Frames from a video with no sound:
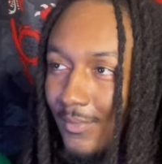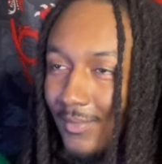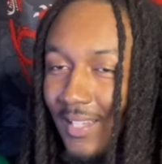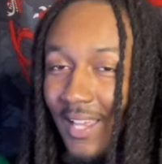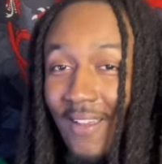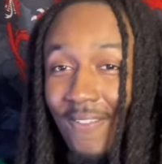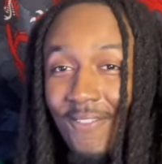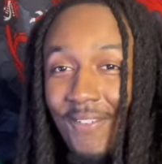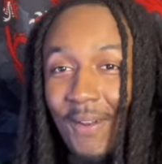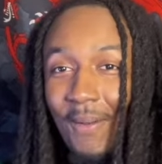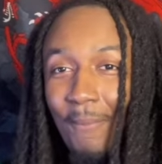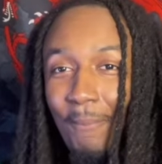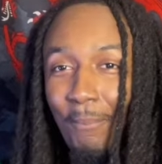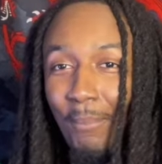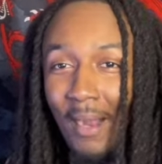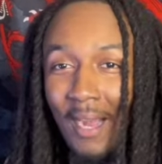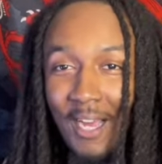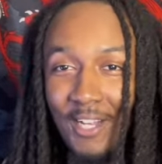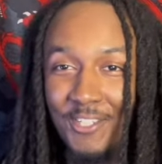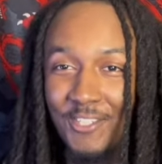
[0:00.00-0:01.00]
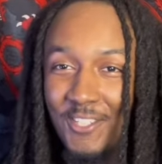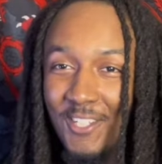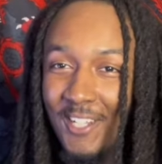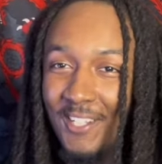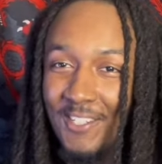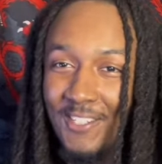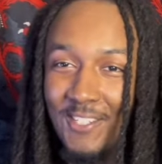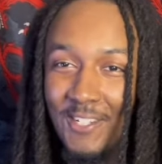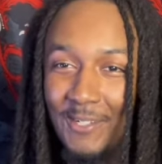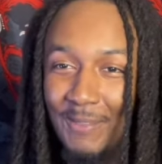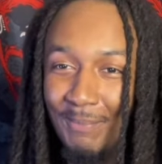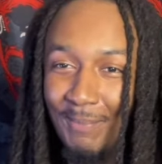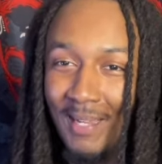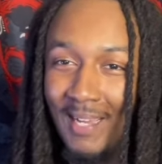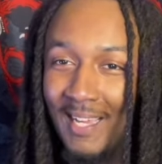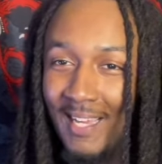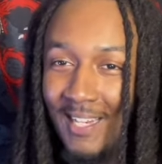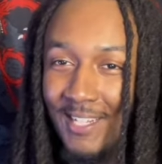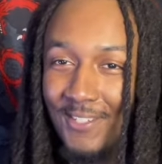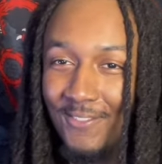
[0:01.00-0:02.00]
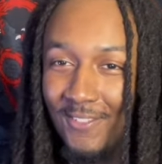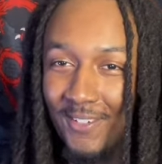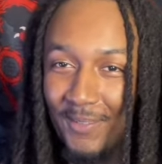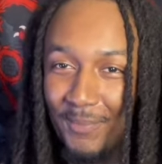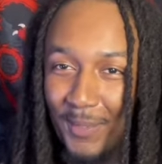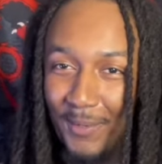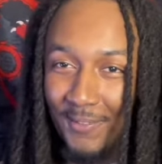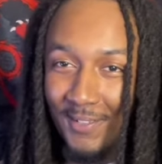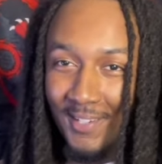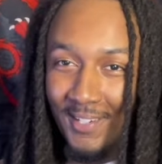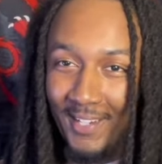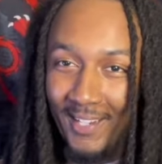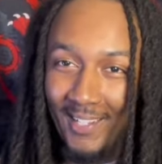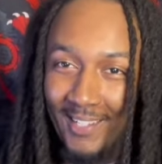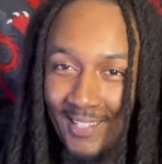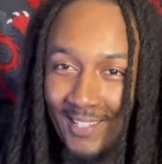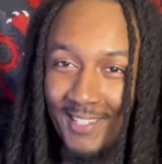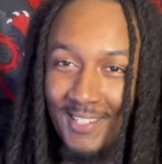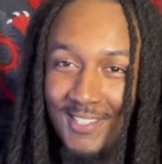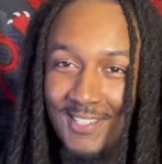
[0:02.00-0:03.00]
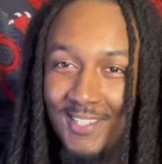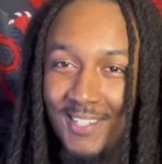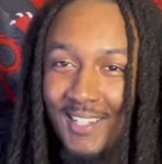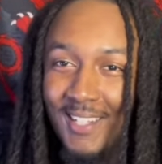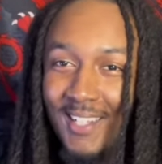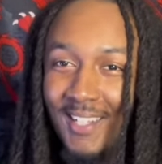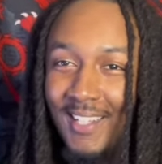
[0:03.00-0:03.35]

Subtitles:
They finna botch something so bad, it's finna be ridiculous.